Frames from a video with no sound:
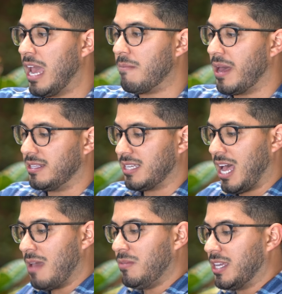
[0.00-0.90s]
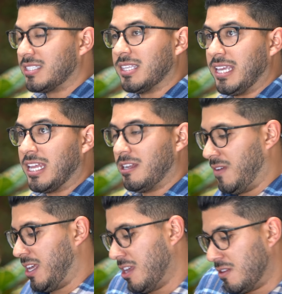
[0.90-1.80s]
and by the time you get to the end of
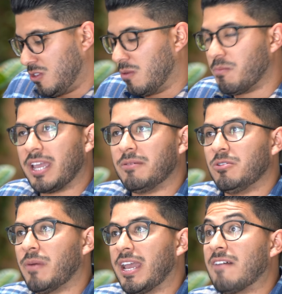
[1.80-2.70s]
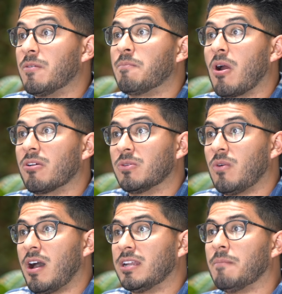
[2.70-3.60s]
it, you might have a barley
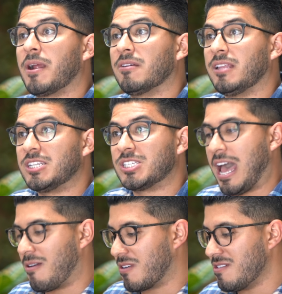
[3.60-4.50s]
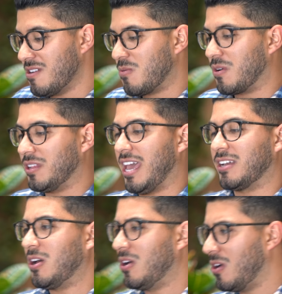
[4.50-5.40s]
wine, a barrel-aged sour, where you're
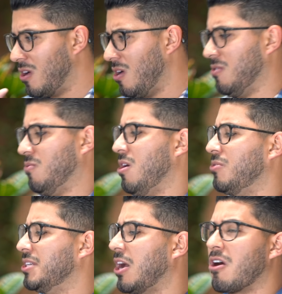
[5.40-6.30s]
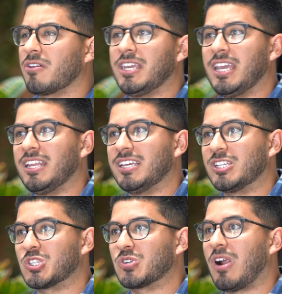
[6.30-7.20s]
like, oh, whoa, that's already hitting its
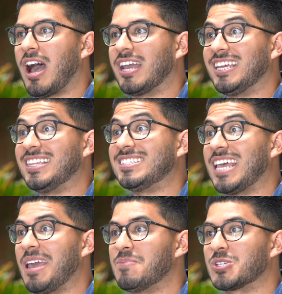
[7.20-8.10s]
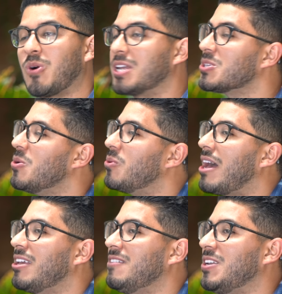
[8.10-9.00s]
stride in temperature-wise
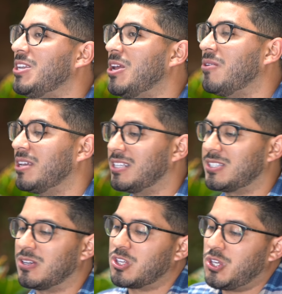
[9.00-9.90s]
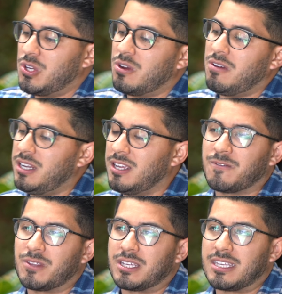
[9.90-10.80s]
without even knowing it. So curating it
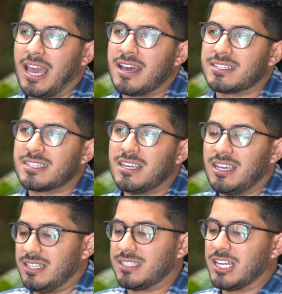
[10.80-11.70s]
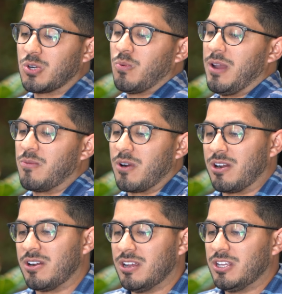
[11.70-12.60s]
for the guests in such a way
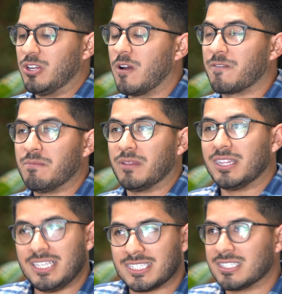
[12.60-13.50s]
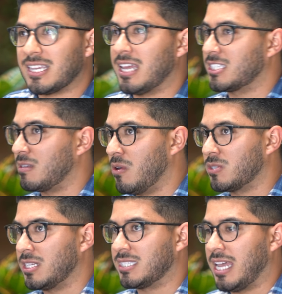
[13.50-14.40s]
where you're going from least intense to
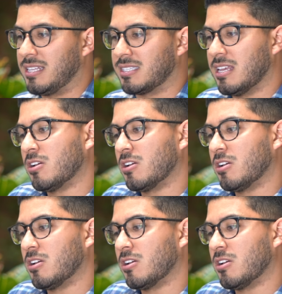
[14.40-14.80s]
most intense,